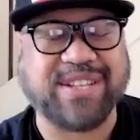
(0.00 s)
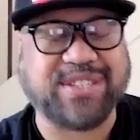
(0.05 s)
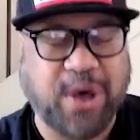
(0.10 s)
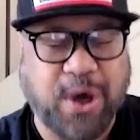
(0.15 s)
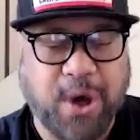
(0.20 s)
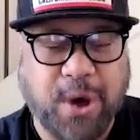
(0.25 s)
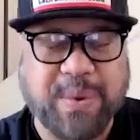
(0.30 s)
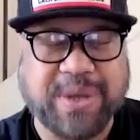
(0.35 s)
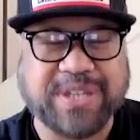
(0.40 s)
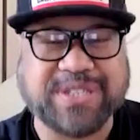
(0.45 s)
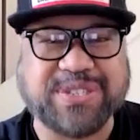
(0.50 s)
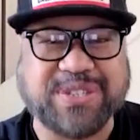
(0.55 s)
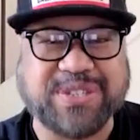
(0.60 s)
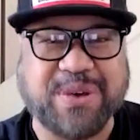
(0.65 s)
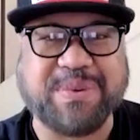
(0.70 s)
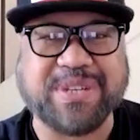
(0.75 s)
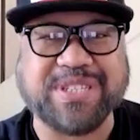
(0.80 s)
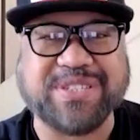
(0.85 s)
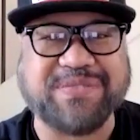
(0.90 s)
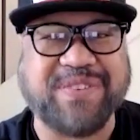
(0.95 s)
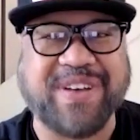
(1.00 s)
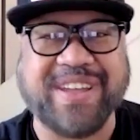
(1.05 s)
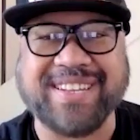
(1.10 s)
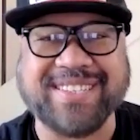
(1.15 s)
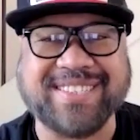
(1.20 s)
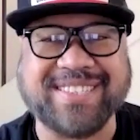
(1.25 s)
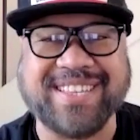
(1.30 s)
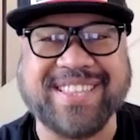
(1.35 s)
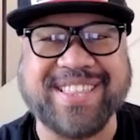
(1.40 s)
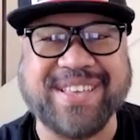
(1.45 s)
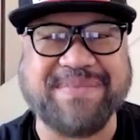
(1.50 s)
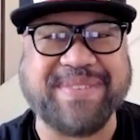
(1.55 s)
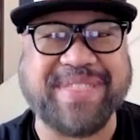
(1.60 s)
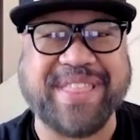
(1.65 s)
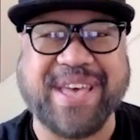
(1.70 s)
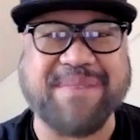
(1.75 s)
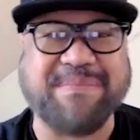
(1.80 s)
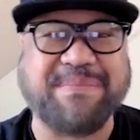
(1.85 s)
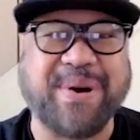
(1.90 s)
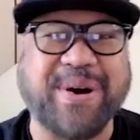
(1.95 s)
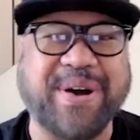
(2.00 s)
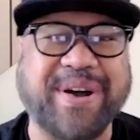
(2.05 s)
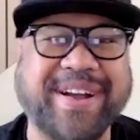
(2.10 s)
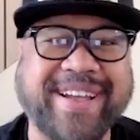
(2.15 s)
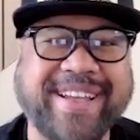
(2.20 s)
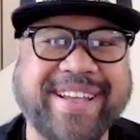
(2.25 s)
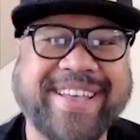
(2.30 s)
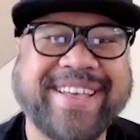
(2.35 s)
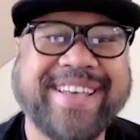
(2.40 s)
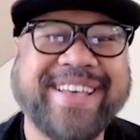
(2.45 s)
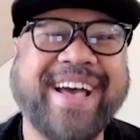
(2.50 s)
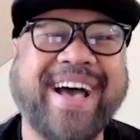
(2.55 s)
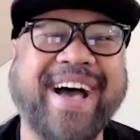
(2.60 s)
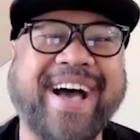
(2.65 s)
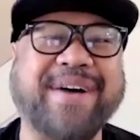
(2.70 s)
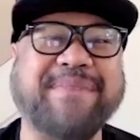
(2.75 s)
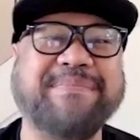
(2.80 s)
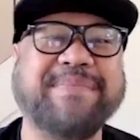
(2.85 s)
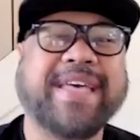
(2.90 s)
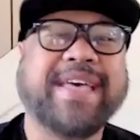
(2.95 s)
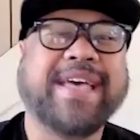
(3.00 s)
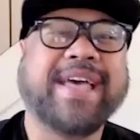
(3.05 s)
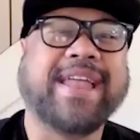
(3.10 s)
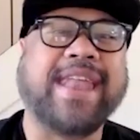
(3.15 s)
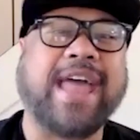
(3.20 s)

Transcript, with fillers: It's always so much fun to see them in that bar.